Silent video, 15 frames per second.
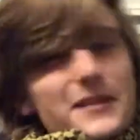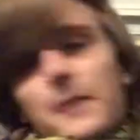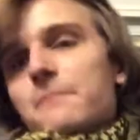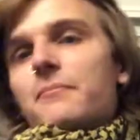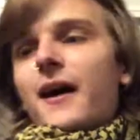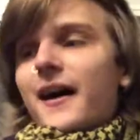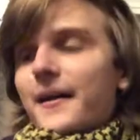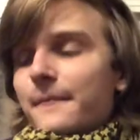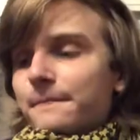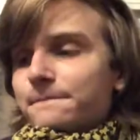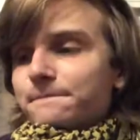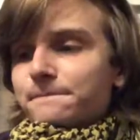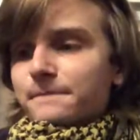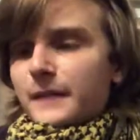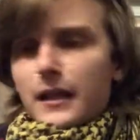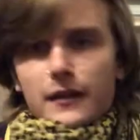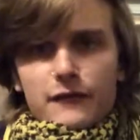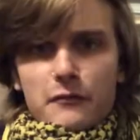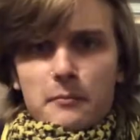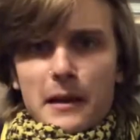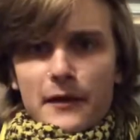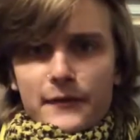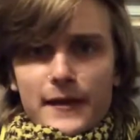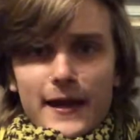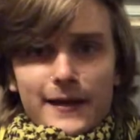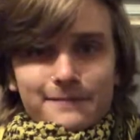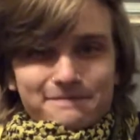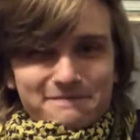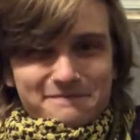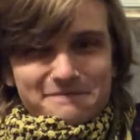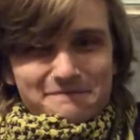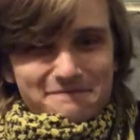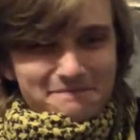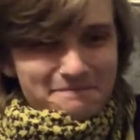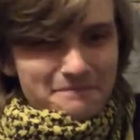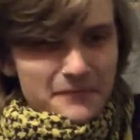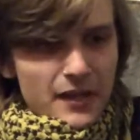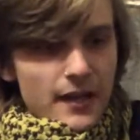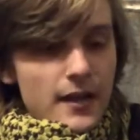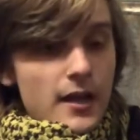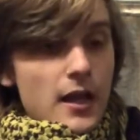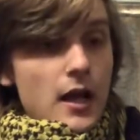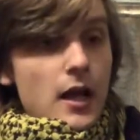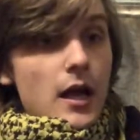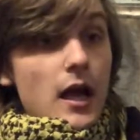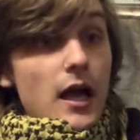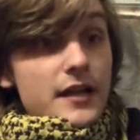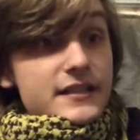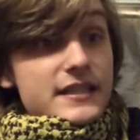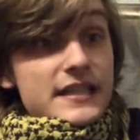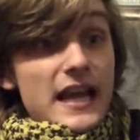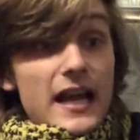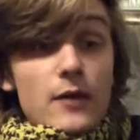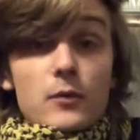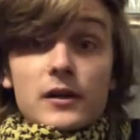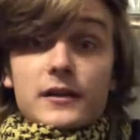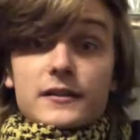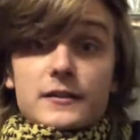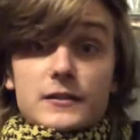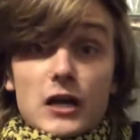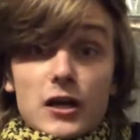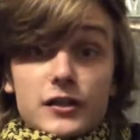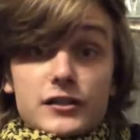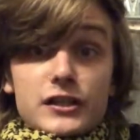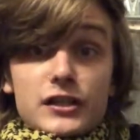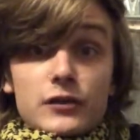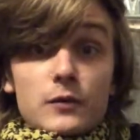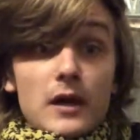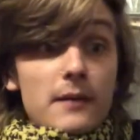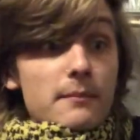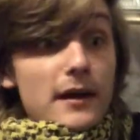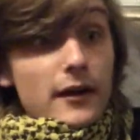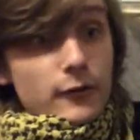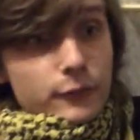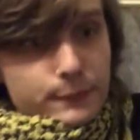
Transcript: But enough about that. Today I wanted to talk to you about